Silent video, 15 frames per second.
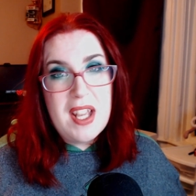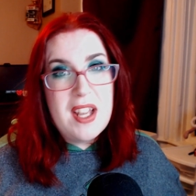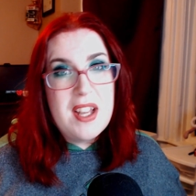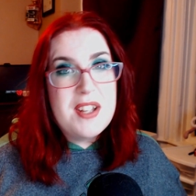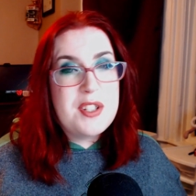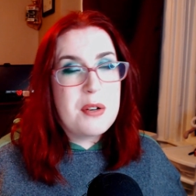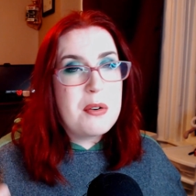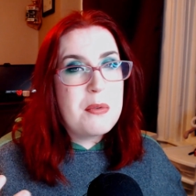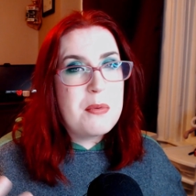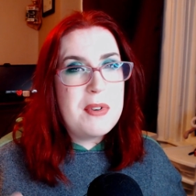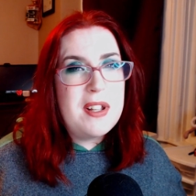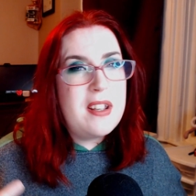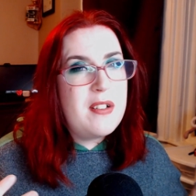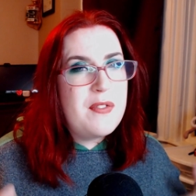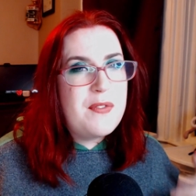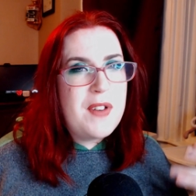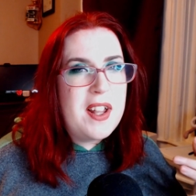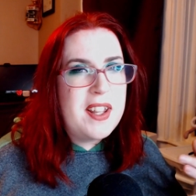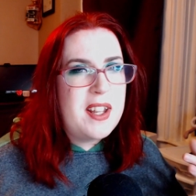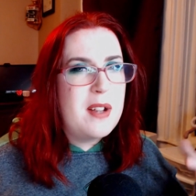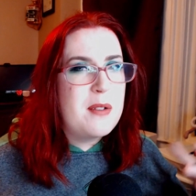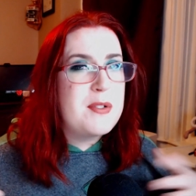So it really felt
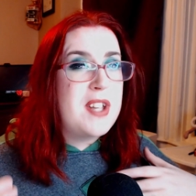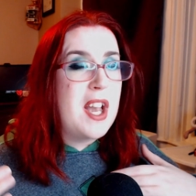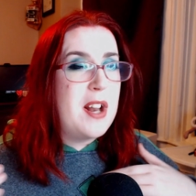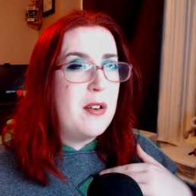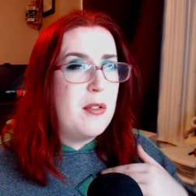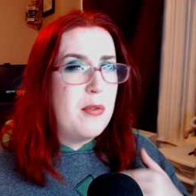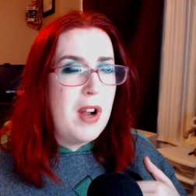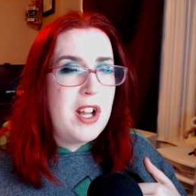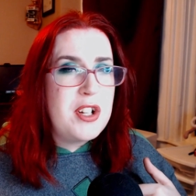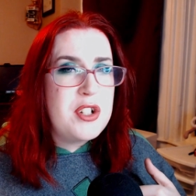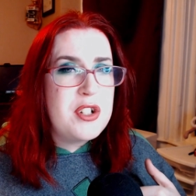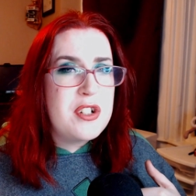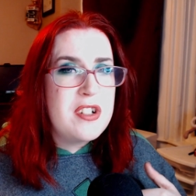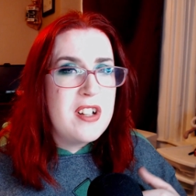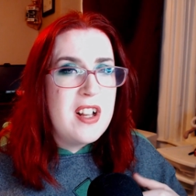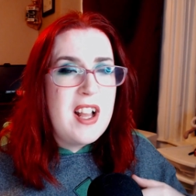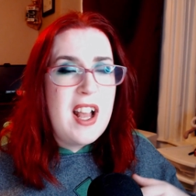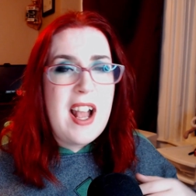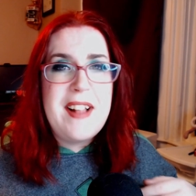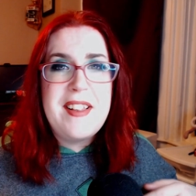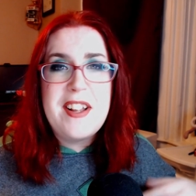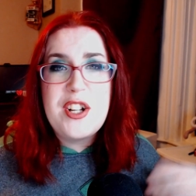like it was kind of rushed,
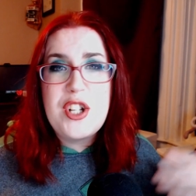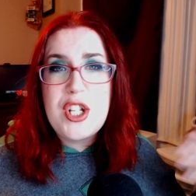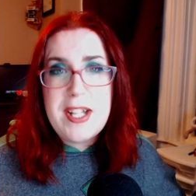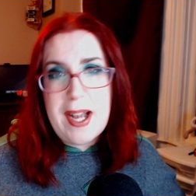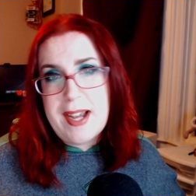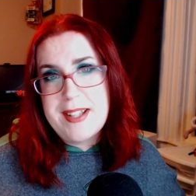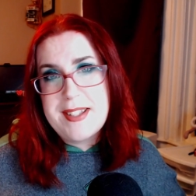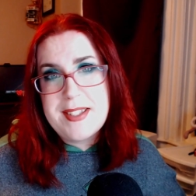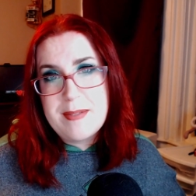and then she dies.